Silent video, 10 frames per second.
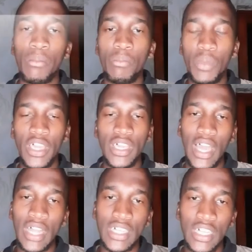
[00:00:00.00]
pay
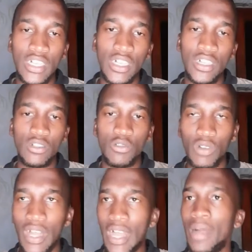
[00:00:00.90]
attention to
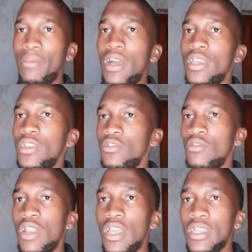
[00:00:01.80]
grammar.
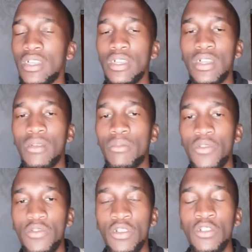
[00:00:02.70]

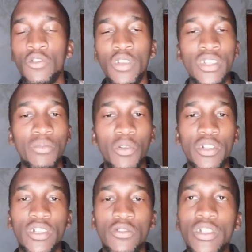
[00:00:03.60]
Like it's always
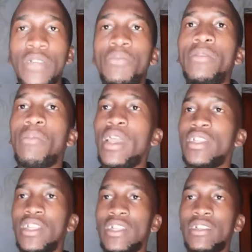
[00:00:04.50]
important to keep in mind
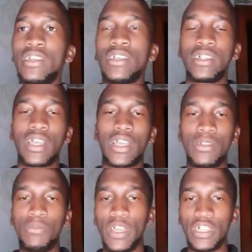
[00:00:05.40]
that the
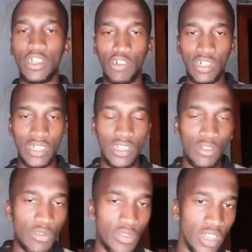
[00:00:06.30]
recipient cannot see your
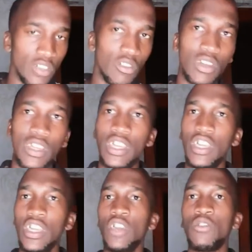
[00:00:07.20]
face or
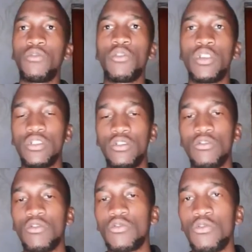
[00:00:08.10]
hear your voice.
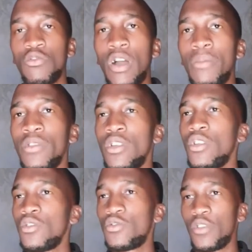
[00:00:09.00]
So
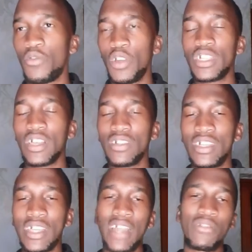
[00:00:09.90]
to avoid
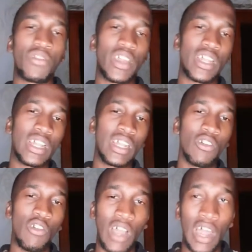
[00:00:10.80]
sounding unfriendly
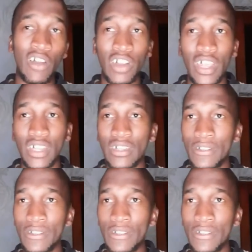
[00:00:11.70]
or arrogant,